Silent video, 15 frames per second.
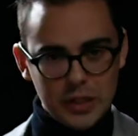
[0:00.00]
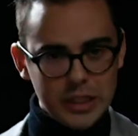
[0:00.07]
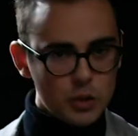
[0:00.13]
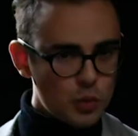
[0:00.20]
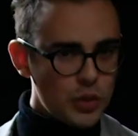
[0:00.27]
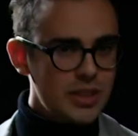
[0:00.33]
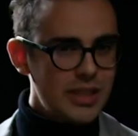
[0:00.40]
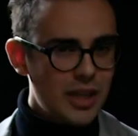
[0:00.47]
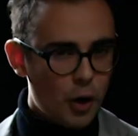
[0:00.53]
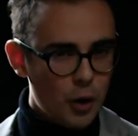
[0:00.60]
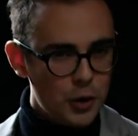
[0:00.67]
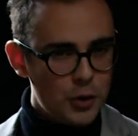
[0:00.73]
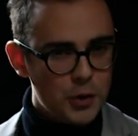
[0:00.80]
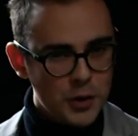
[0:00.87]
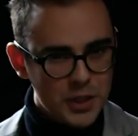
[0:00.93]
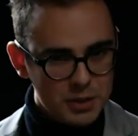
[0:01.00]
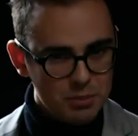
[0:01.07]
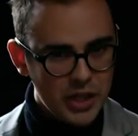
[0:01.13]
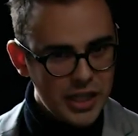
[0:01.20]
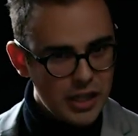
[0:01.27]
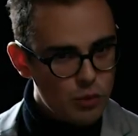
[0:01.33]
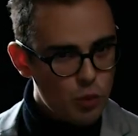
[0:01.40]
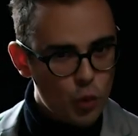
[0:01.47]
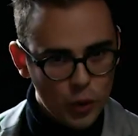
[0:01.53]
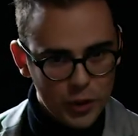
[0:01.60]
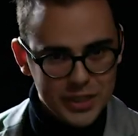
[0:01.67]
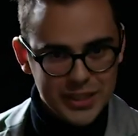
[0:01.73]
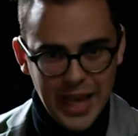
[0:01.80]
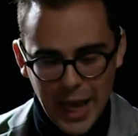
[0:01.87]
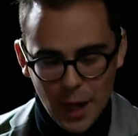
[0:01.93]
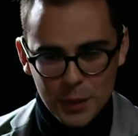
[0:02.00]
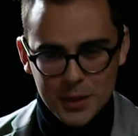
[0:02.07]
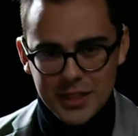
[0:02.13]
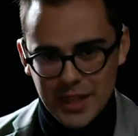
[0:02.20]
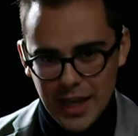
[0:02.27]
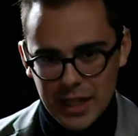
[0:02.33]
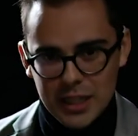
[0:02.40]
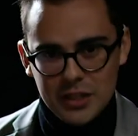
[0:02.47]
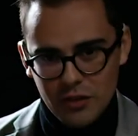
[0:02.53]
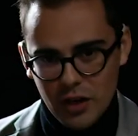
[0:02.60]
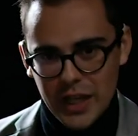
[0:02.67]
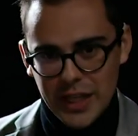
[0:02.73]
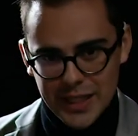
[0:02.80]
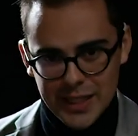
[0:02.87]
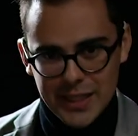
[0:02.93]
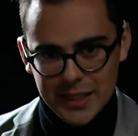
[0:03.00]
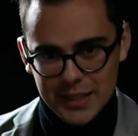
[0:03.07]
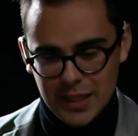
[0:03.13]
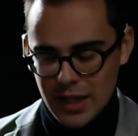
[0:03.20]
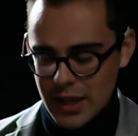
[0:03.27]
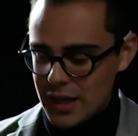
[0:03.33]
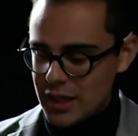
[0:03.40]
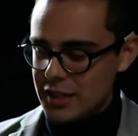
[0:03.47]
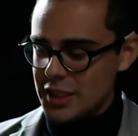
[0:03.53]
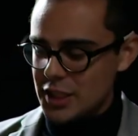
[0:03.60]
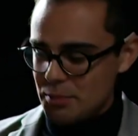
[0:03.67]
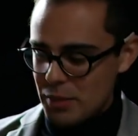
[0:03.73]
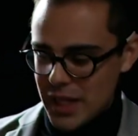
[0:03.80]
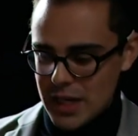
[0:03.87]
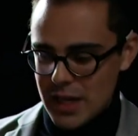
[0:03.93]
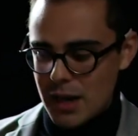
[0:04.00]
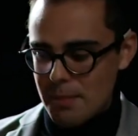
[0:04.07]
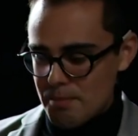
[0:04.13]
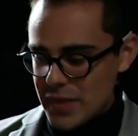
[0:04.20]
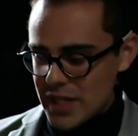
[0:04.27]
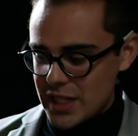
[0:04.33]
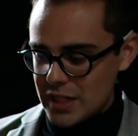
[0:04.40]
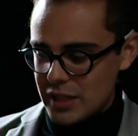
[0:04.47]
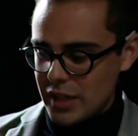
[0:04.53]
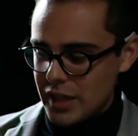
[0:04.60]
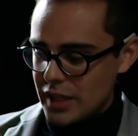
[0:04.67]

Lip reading: It's really hard to explain in words how satisfying it is to spend a minute